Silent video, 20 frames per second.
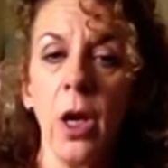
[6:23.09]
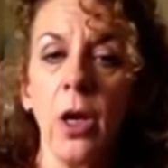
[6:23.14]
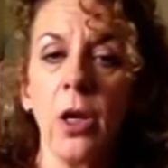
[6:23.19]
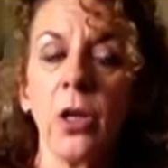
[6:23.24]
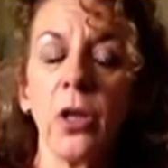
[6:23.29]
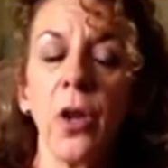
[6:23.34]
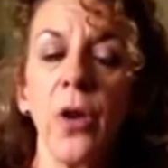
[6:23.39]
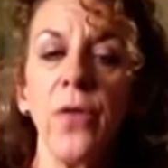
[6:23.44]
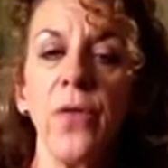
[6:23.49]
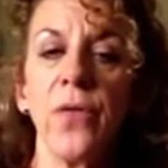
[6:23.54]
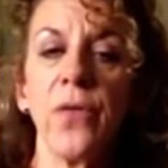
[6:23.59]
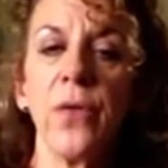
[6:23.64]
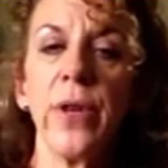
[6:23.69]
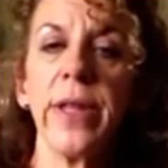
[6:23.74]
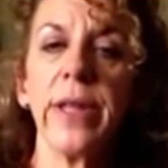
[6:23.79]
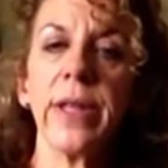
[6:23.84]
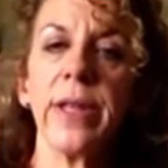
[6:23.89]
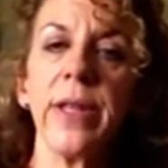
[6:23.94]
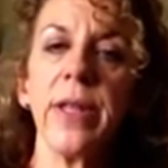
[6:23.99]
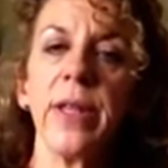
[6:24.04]
So for
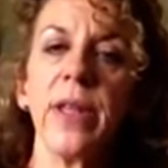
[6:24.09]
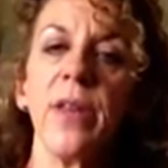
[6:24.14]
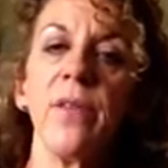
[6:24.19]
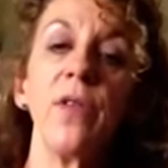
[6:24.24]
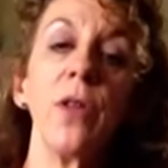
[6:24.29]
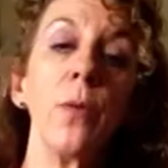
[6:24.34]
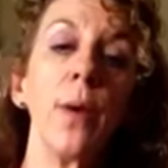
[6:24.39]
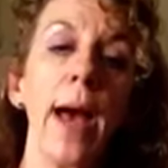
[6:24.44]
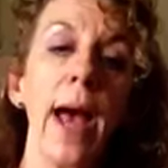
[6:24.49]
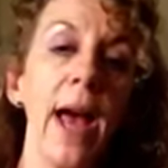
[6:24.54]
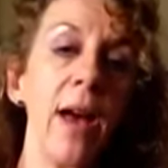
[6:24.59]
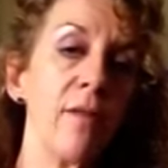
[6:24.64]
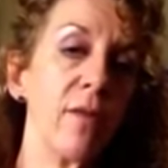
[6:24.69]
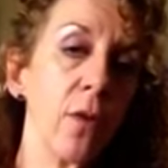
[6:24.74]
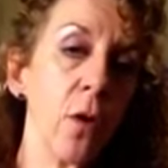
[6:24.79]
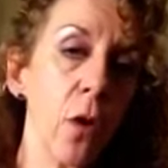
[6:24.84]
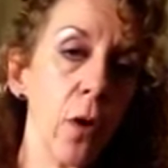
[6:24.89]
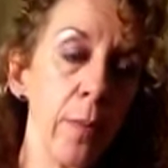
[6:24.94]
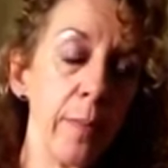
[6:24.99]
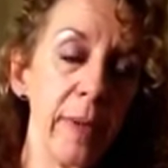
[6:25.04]
instance, if you have
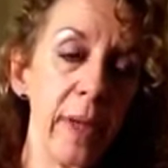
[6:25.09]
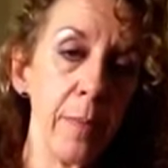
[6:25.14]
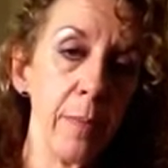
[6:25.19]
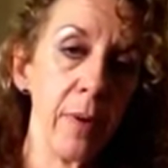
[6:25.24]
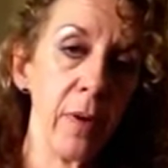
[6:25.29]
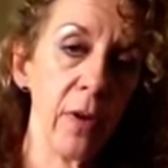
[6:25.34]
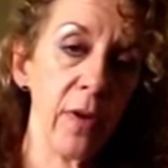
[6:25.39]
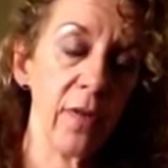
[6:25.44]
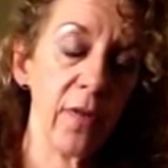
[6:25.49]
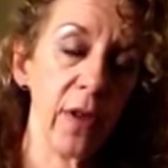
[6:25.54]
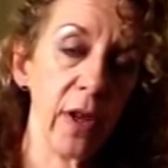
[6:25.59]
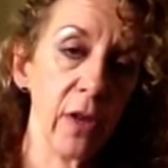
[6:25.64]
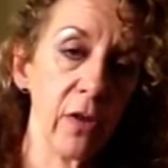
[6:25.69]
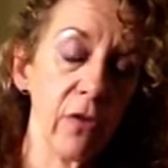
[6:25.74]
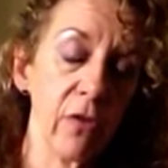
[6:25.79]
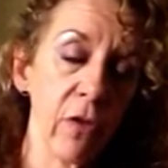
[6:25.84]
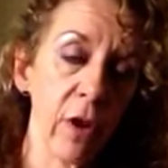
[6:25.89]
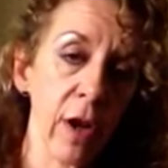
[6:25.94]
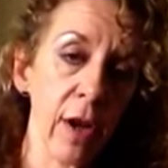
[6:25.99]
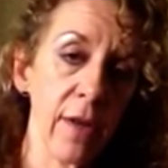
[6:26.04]
got a Be Perfect
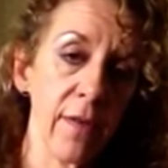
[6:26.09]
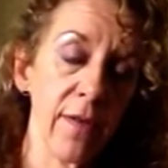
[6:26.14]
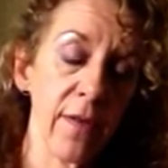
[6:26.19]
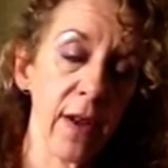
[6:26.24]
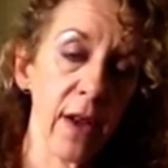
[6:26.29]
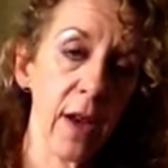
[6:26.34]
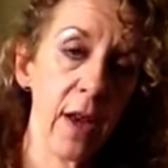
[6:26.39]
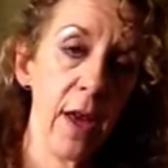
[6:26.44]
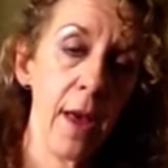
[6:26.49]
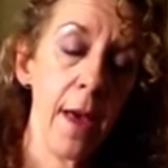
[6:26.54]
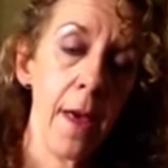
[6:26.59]
driver,